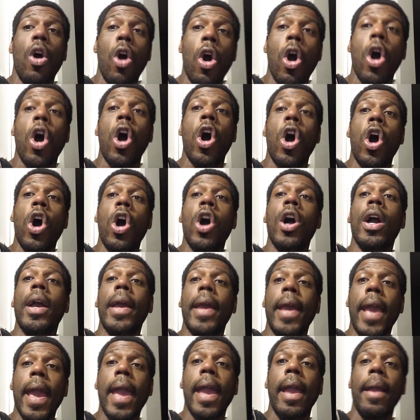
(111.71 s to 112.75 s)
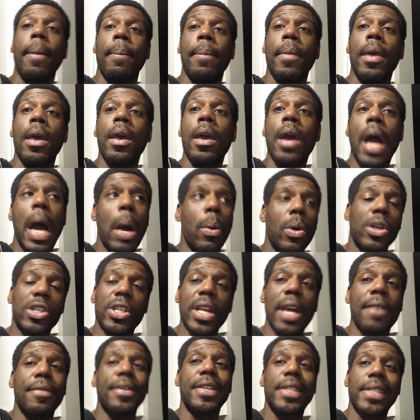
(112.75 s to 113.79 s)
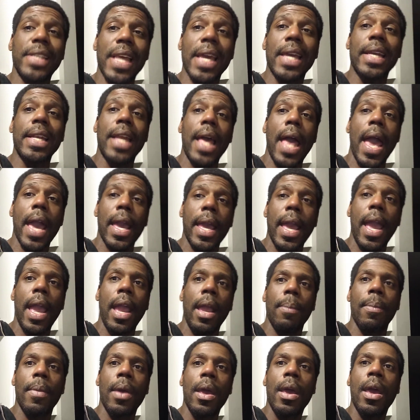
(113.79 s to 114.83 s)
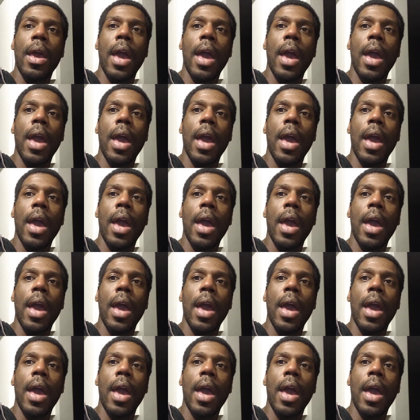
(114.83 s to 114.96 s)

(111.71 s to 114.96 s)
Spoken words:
all game. I watched every second of that game,